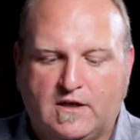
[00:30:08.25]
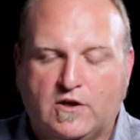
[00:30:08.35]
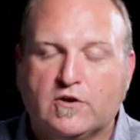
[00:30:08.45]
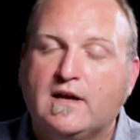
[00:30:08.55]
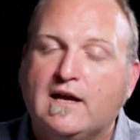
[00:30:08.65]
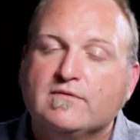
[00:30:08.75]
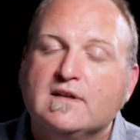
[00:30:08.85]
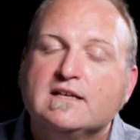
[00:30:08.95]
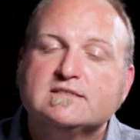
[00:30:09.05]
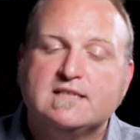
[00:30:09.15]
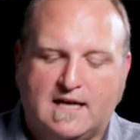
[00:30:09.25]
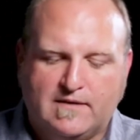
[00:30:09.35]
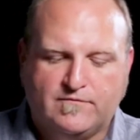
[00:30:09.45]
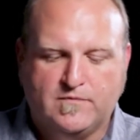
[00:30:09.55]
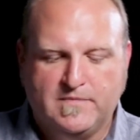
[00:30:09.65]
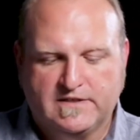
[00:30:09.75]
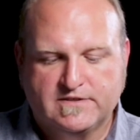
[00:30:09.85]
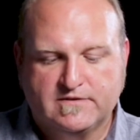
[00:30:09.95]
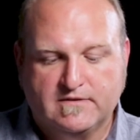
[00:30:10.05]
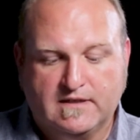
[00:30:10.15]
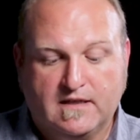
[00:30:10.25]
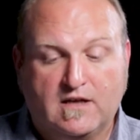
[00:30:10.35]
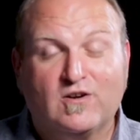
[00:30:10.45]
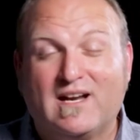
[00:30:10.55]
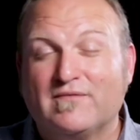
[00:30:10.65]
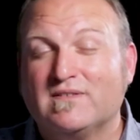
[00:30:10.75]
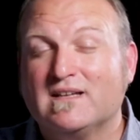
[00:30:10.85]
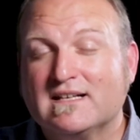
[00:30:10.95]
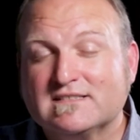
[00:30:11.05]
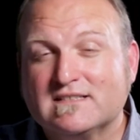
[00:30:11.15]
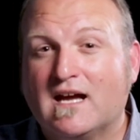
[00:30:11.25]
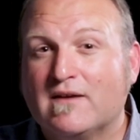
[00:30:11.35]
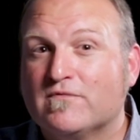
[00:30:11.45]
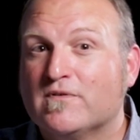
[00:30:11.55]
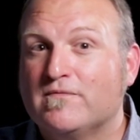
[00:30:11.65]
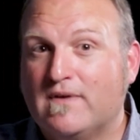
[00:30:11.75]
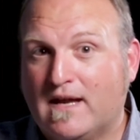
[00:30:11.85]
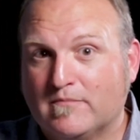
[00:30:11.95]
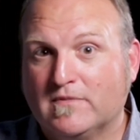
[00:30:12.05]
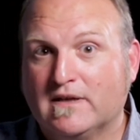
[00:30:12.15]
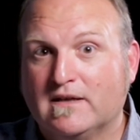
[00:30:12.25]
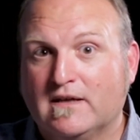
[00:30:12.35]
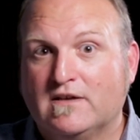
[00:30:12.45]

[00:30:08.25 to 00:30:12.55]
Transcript: You're going to have less time for ministry. You're going to have less time for family.